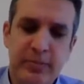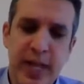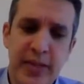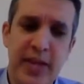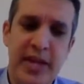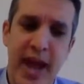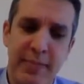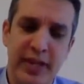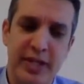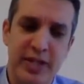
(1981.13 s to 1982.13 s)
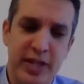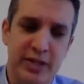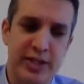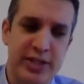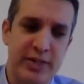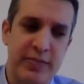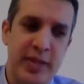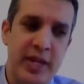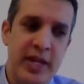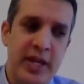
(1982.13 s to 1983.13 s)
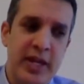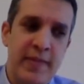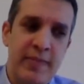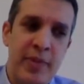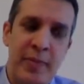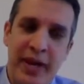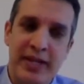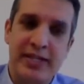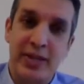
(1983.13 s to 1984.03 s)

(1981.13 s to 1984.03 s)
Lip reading: the application ecosystem. The biggest